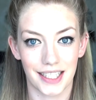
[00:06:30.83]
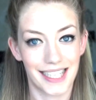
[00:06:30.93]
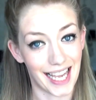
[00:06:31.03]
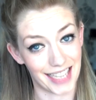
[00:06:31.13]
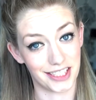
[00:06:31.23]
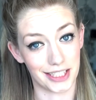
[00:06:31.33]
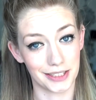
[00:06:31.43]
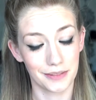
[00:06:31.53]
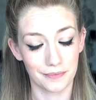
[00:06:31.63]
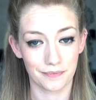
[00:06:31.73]
Cato,
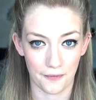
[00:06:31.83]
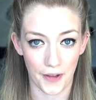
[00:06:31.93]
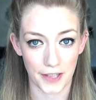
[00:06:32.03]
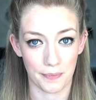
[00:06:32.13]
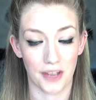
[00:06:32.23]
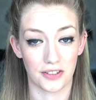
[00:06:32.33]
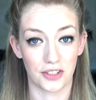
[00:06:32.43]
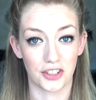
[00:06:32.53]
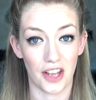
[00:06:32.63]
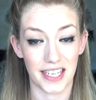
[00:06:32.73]
first person to
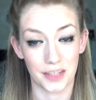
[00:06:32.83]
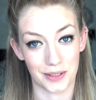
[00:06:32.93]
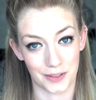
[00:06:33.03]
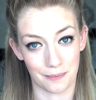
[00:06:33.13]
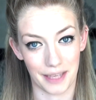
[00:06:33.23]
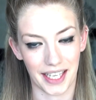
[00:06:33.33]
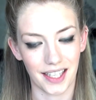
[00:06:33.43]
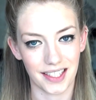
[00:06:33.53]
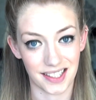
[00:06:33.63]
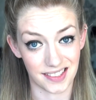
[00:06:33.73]
turn into a zombie,
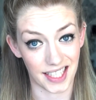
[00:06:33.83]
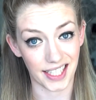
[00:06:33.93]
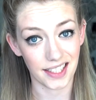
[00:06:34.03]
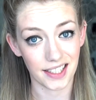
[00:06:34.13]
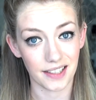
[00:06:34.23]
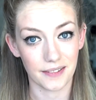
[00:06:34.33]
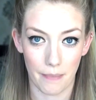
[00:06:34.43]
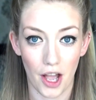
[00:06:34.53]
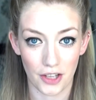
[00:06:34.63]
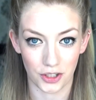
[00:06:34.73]
Zeke,
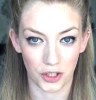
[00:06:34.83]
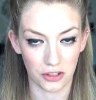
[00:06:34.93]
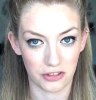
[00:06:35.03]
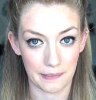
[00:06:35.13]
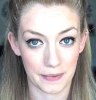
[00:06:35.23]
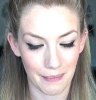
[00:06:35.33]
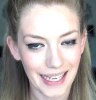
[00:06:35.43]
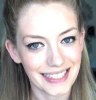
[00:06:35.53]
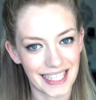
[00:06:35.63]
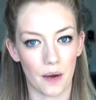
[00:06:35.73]
person who trips me
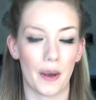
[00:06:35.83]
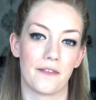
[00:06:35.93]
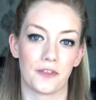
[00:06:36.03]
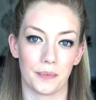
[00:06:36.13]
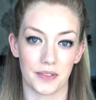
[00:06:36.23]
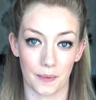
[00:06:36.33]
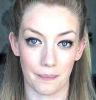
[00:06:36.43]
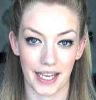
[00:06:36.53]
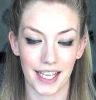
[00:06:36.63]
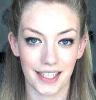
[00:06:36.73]
to get away from the
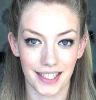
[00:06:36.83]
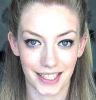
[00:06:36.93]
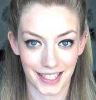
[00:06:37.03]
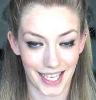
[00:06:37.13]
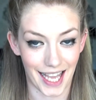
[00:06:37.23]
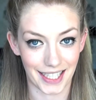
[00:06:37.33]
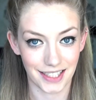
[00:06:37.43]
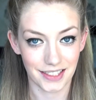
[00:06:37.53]
zombie, Kanin.